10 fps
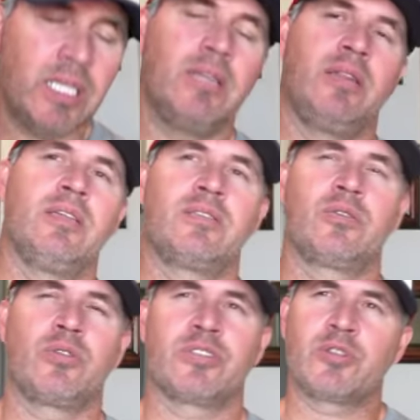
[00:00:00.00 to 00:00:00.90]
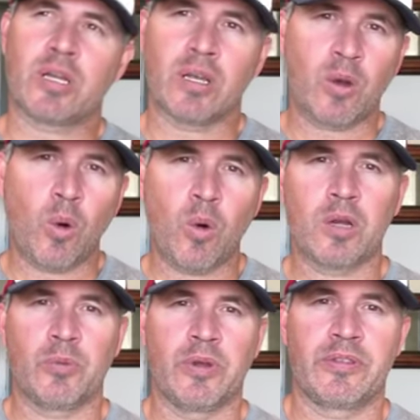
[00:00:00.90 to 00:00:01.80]
this sort of struck a
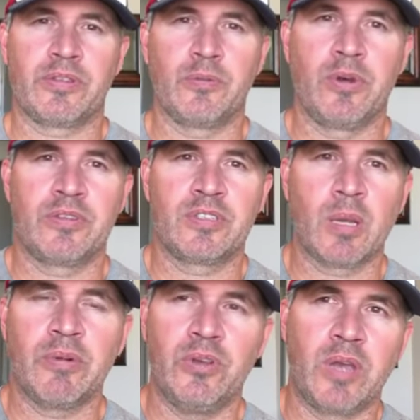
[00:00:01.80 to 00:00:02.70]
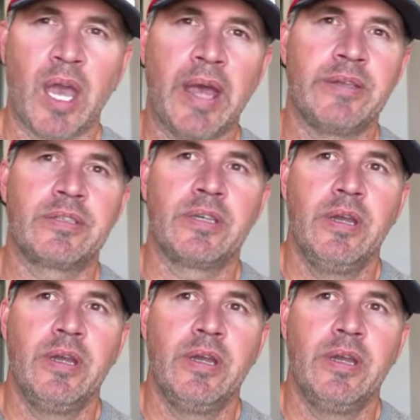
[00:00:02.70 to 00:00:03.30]
chord with some of you guys.